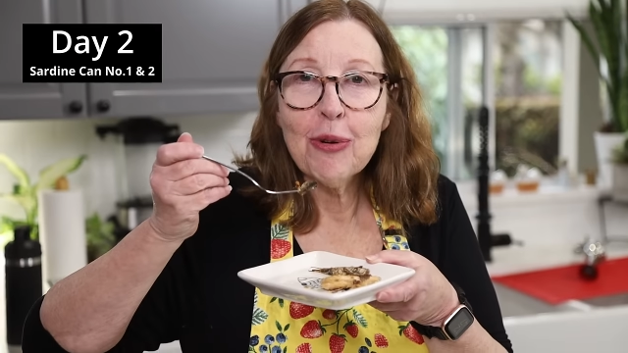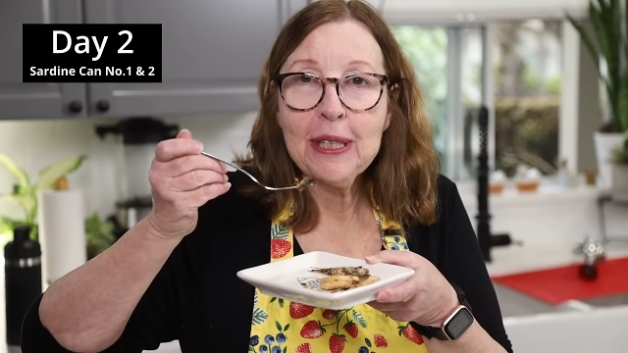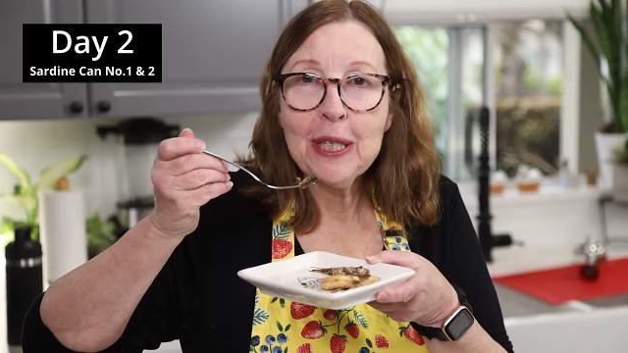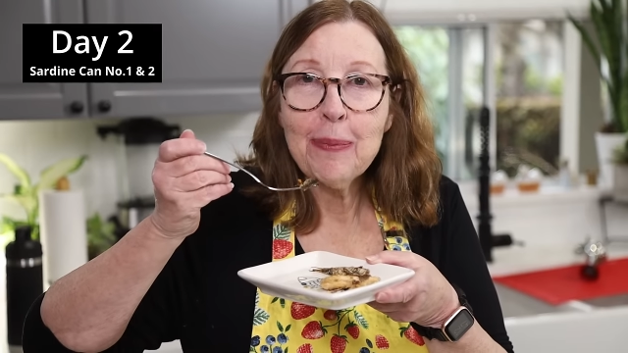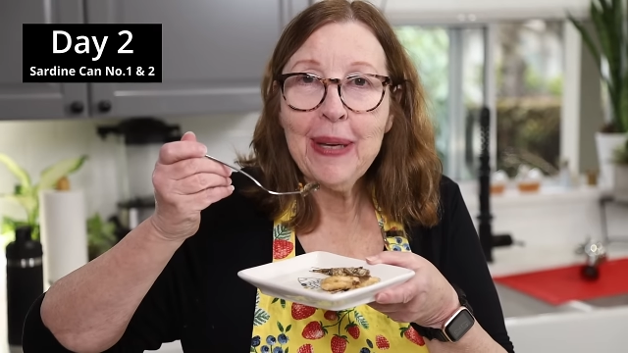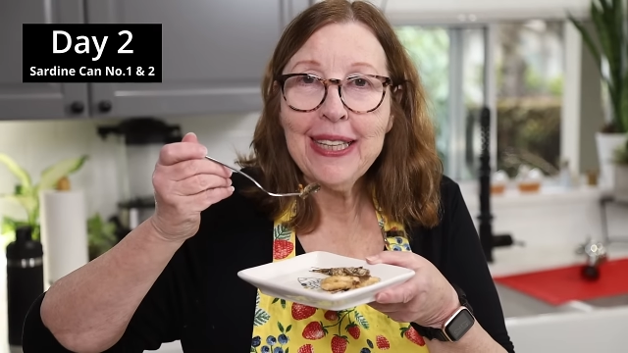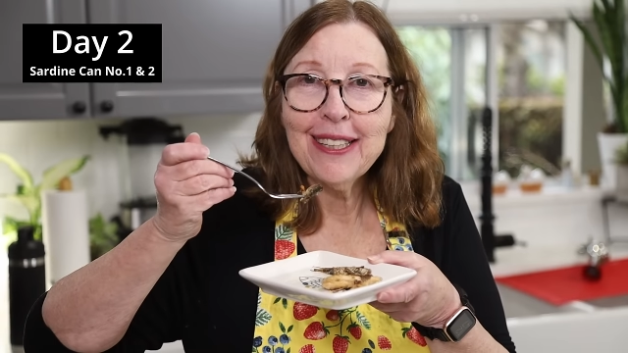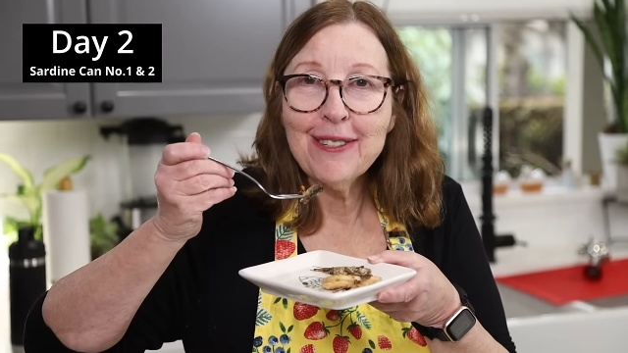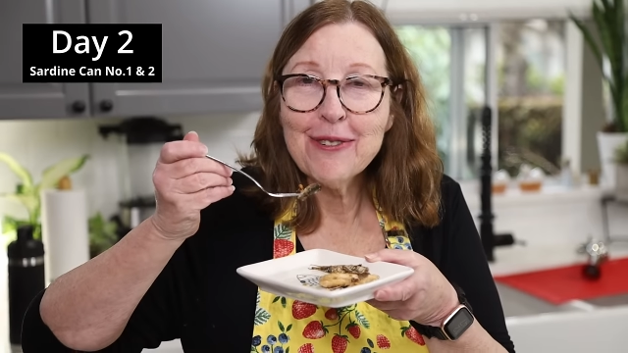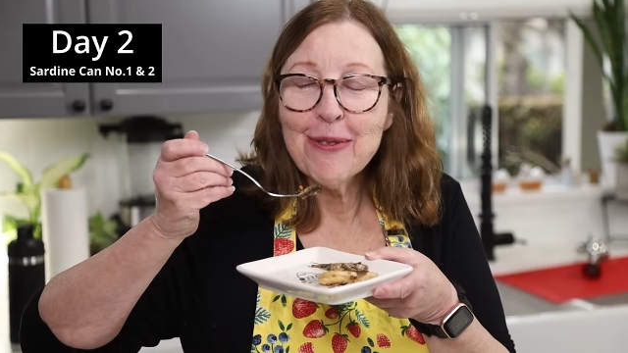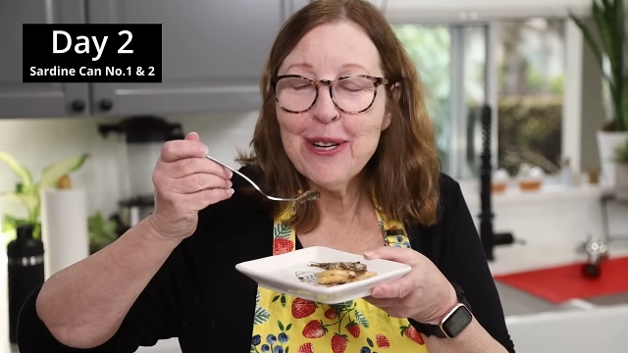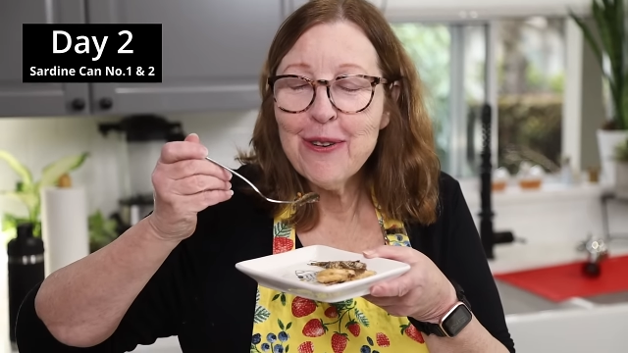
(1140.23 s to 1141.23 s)
crispy
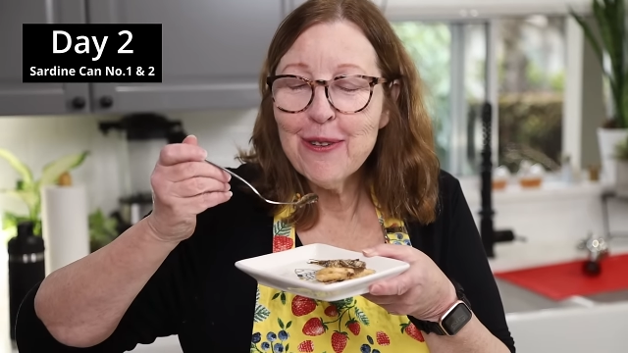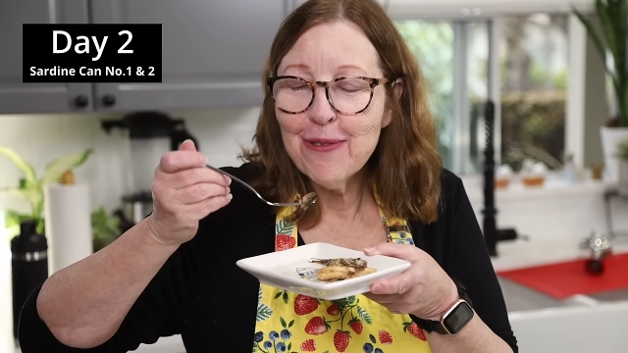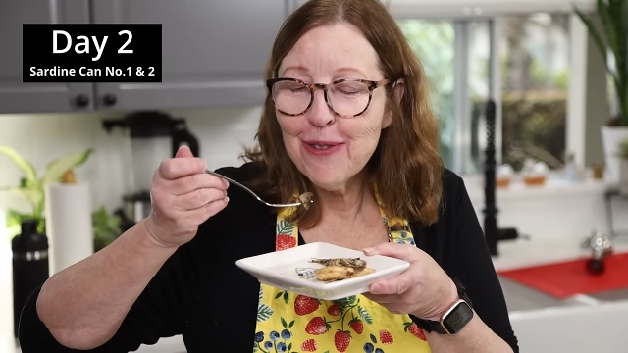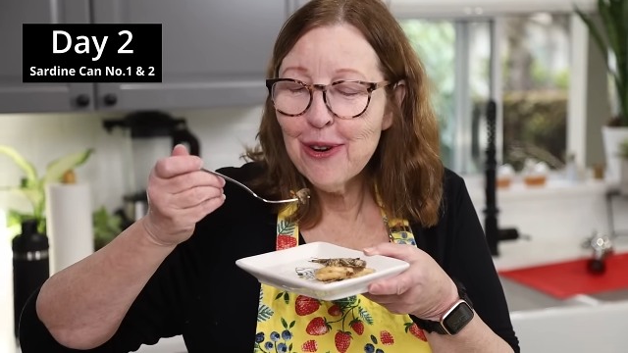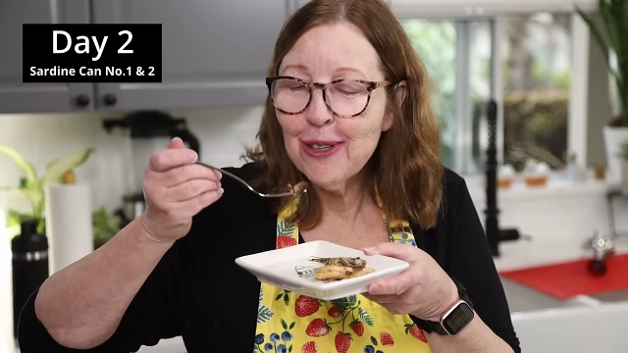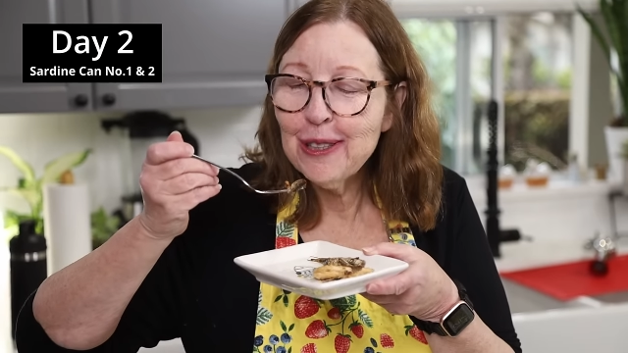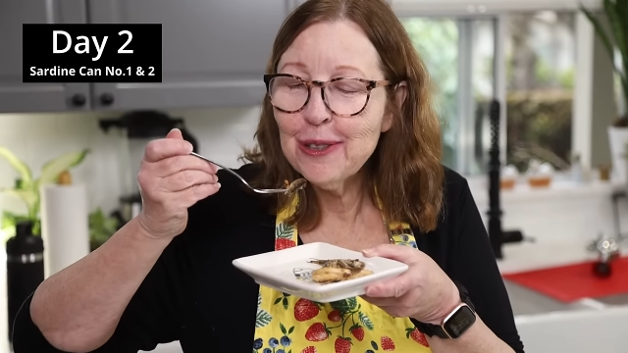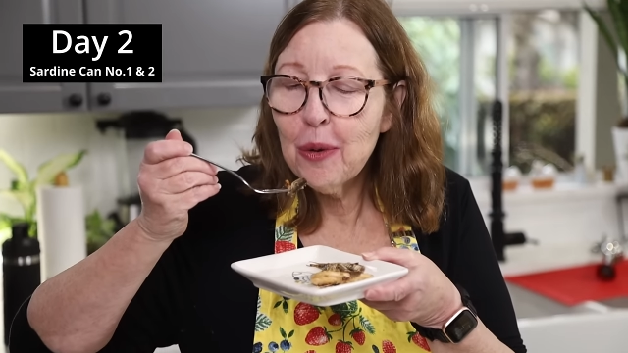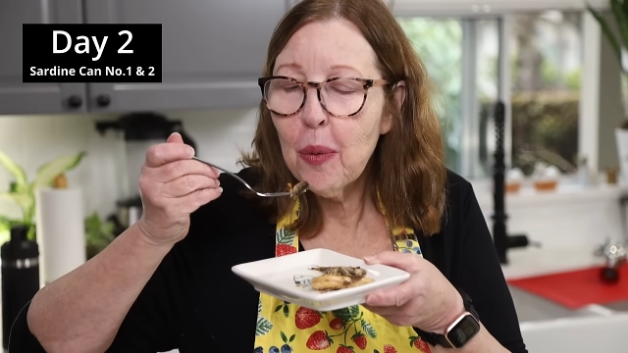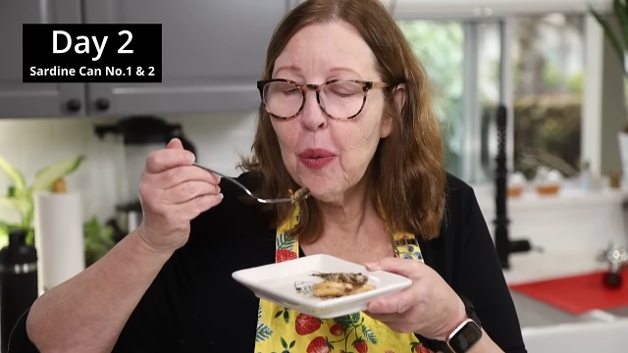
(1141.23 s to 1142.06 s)
little critter first.